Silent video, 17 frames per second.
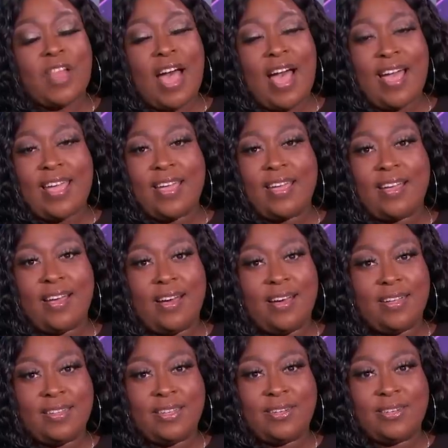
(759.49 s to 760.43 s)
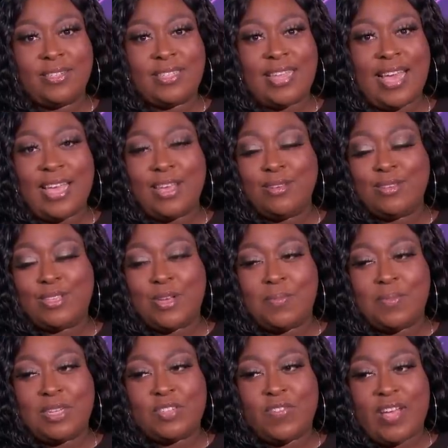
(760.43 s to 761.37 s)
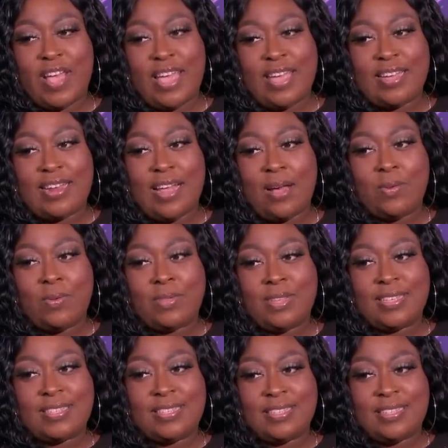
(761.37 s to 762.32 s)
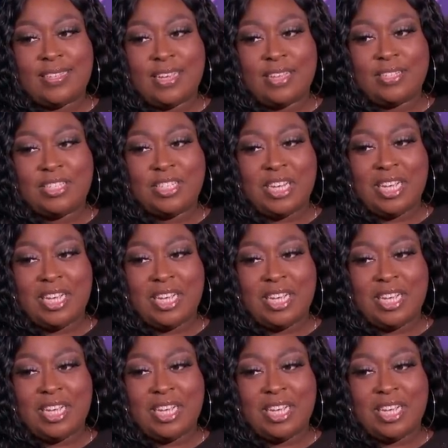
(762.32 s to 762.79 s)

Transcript: flying colors. Yes. Thank you so much for hanging out with us today,